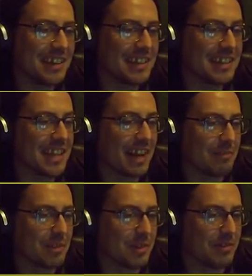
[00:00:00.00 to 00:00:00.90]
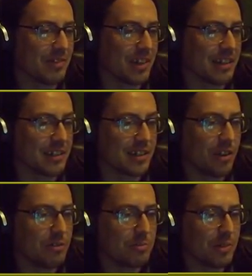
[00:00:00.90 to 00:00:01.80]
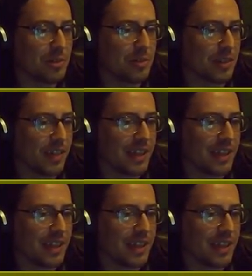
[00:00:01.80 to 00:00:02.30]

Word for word: Because that would have been really good. Golden Whirlwind.